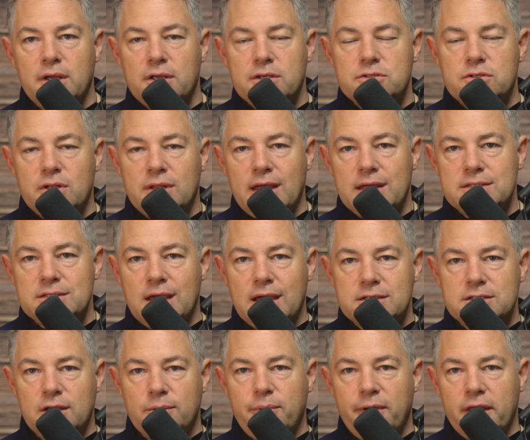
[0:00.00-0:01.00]
So that's
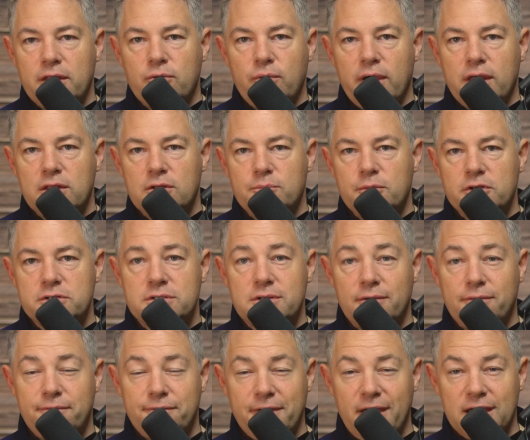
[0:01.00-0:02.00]
actually, by the way, the most
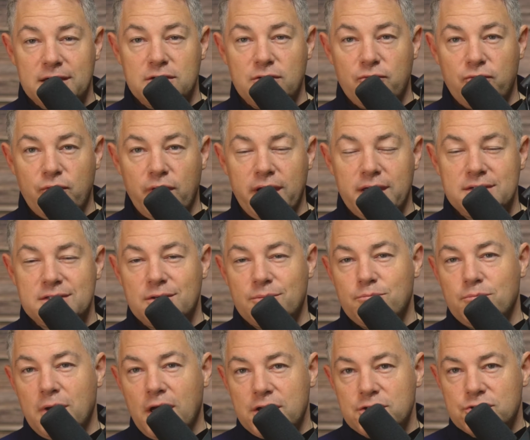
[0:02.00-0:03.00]
effective way to
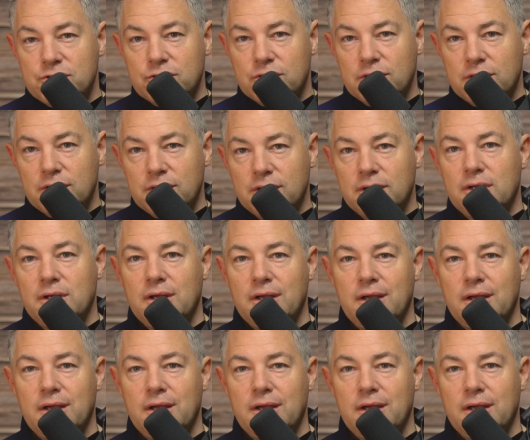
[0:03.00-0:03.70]
measure